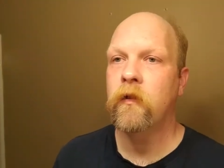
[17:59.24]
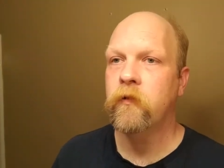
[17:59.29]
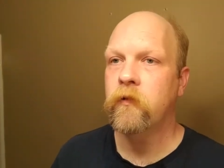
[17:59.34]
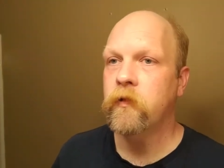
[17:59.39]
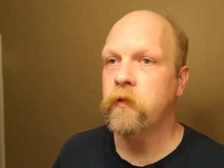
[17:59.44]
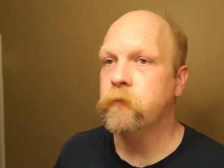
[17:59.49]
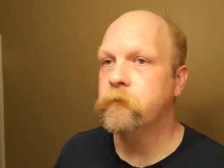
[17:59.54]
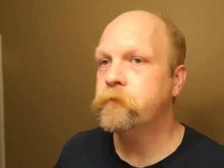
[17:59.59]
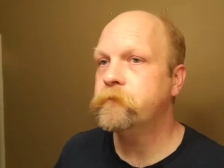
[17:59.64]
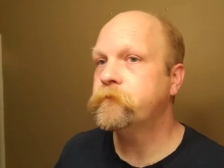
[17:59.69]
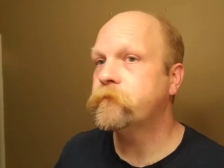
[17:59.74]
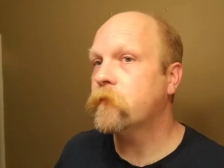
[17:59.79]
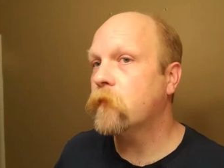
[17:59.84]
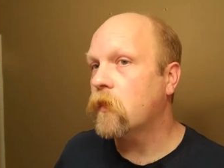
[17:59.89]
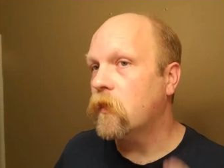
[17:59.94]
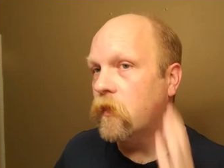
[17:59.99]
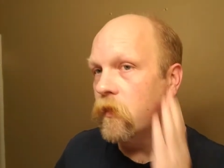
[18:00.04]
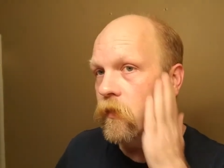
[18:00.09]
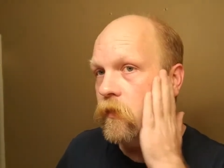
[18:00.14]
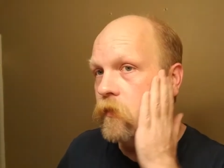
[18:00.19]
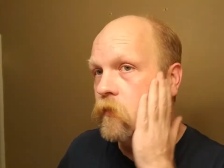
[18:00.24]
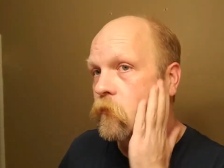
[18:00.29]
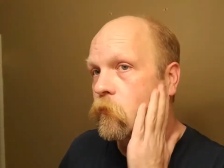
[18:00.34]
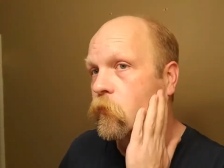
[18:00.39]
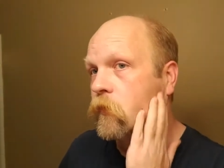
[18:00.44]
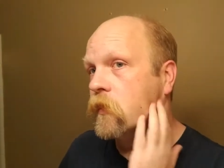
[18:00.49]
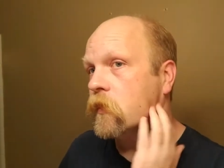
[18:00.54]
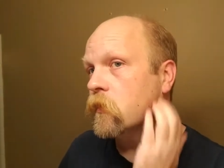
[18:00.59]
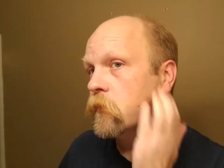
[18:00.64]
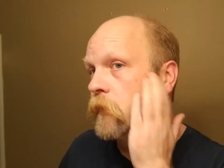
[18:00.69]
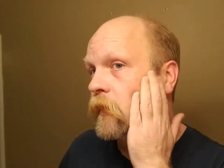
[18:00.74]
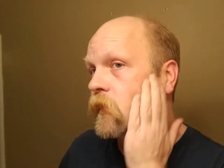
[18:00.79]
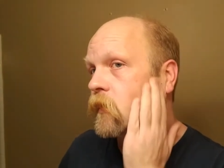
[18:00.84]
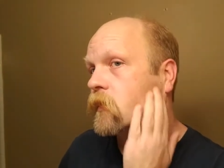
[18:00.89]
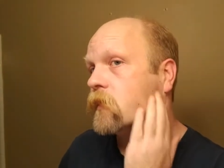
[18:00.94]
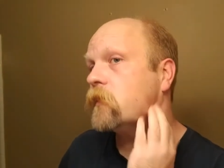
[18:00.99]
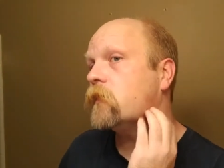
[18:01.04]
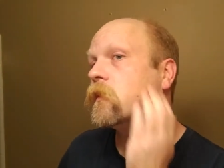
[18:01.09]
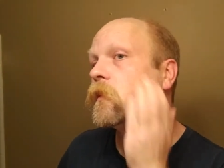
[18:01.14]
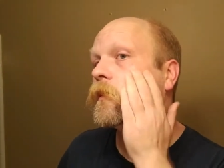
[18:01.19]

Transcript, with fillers: All right, and we are back.